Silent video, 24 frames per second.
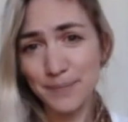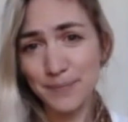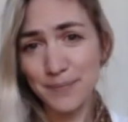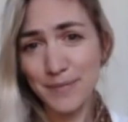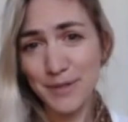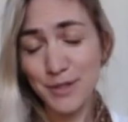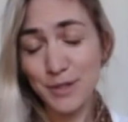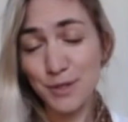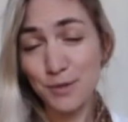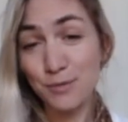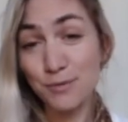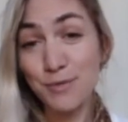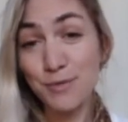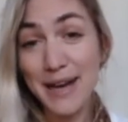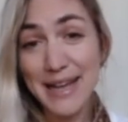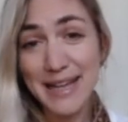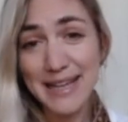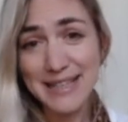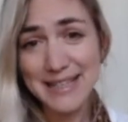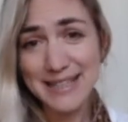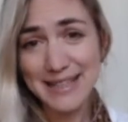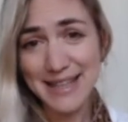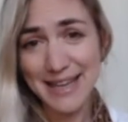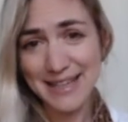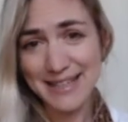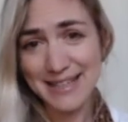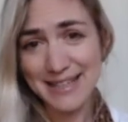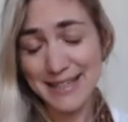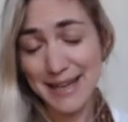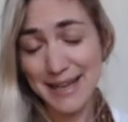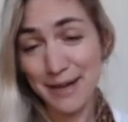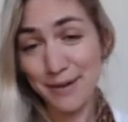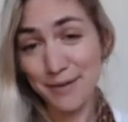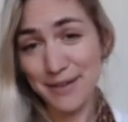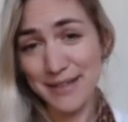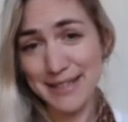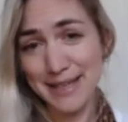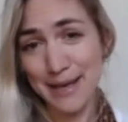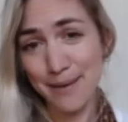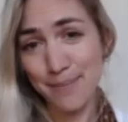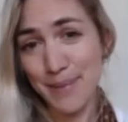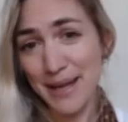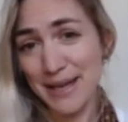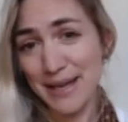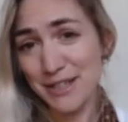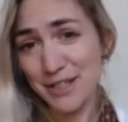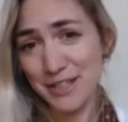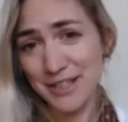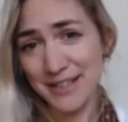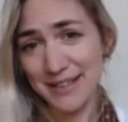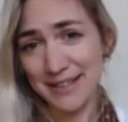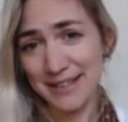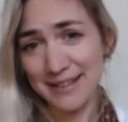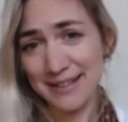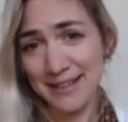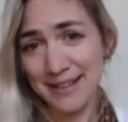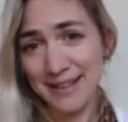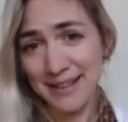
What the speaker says: to raise that sacred dimension,